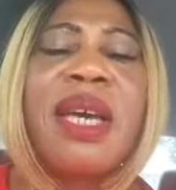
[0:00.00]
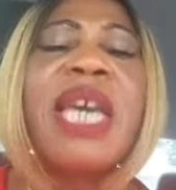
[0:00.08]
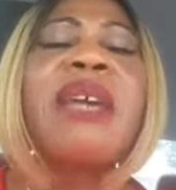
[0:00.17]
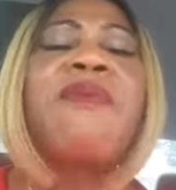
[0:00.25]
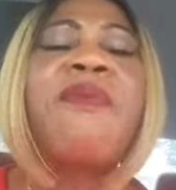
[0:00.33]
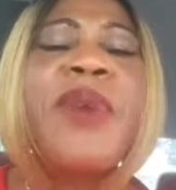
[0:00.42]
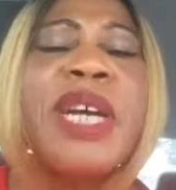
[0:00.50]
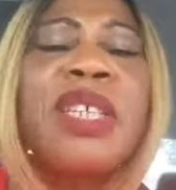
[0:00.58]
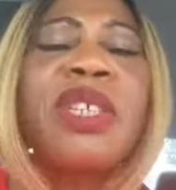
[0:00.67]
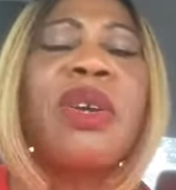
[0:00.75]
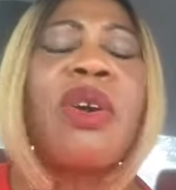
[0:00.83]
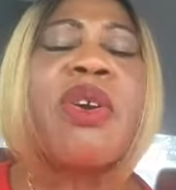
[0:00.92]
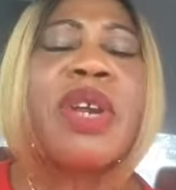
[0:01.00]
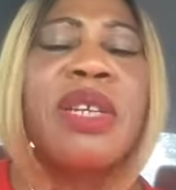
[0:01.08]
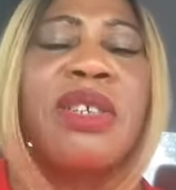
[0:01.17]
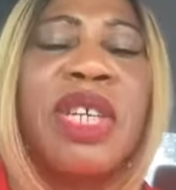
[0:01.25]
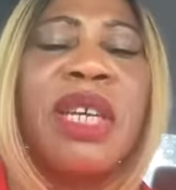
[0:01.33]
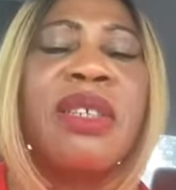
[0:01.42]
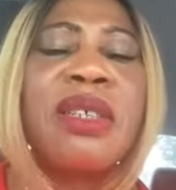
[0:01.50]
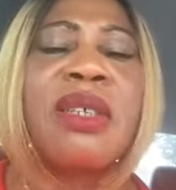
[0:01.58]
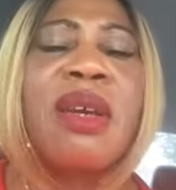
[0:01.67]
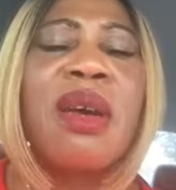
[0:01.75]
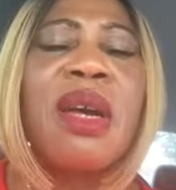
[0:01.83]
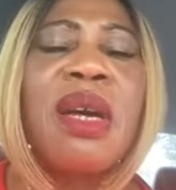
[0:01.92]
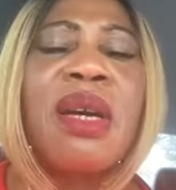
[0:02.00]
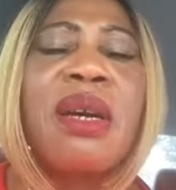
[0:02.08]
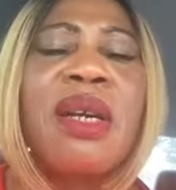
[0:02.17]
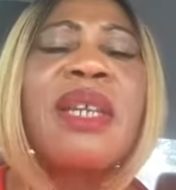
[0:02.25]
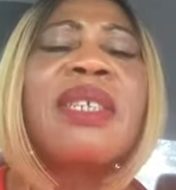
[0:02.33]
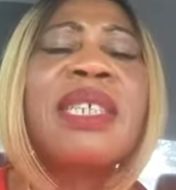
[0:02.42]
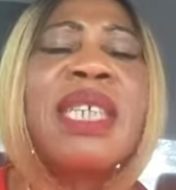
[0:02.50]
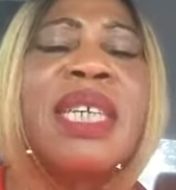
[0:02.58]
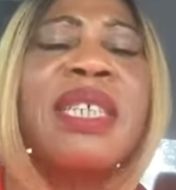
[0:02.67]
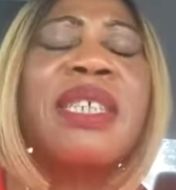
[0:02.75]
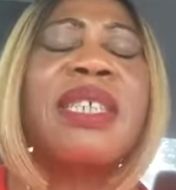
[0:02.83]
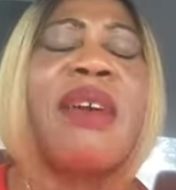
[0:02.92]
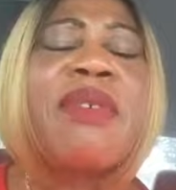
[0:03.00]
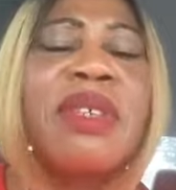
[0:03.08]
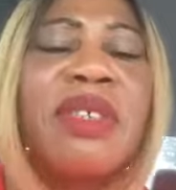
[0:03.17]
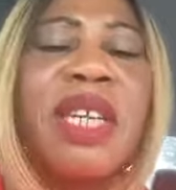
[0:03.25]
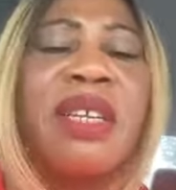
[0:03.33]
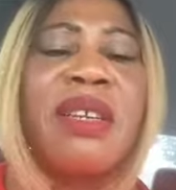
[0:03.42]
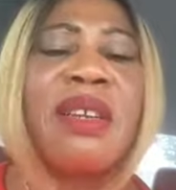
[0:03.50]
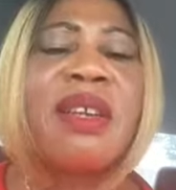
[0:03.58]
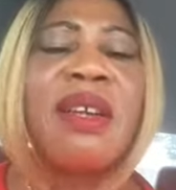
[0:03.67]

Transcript: in First Corinthians 6 17.